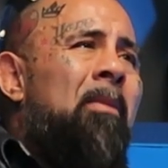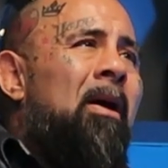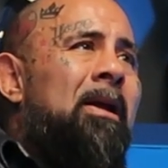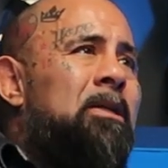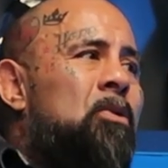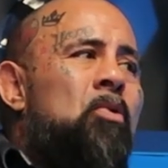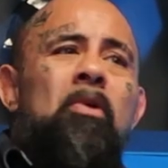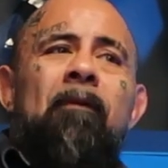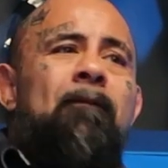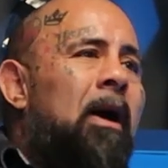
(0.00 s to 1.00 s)
about is who
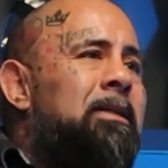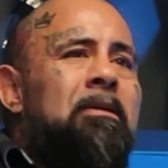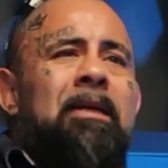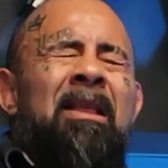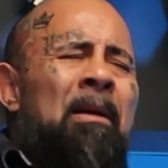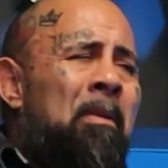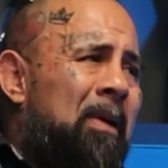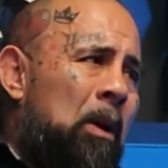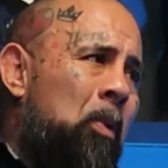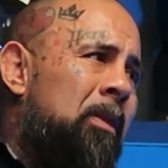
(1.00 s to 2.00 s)
the fuck is outside that I'm going to play with.